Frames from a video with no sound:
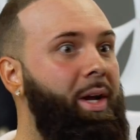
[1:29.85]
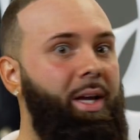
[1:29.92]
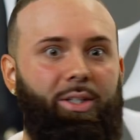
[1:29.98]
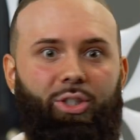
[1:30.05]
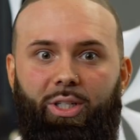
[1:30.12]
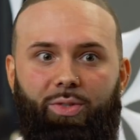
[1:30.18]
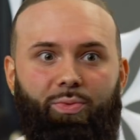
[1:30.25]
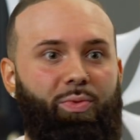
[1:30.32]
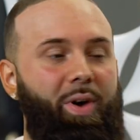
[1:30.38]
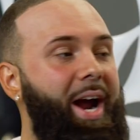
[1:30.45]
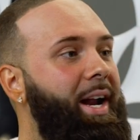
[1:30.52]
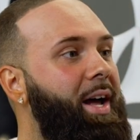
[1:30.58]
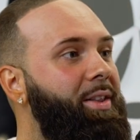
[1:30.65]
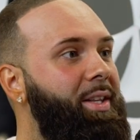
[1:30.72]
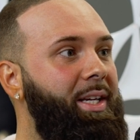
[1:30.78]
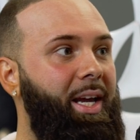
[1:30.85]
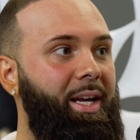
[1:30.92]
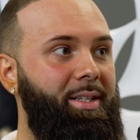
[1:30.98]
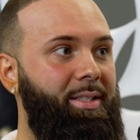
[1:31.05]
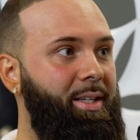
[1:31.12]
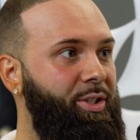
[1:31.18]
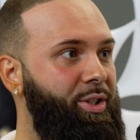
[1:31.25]
just right out the
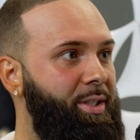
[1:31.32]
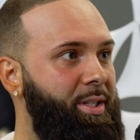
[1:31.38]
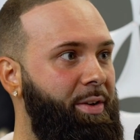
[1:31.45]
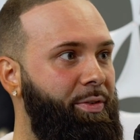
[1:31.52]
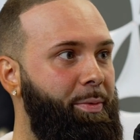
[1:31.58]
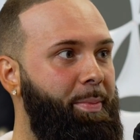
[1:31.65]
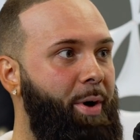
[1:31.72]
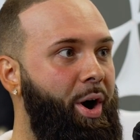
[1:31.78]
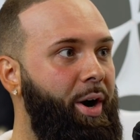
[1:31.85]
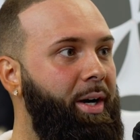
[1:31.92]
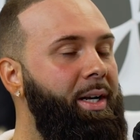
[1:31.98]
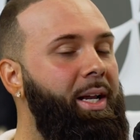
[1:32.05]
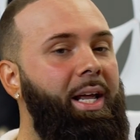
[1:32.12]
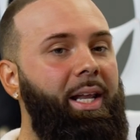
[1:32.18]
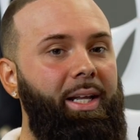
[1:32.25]
gate set yourself apart.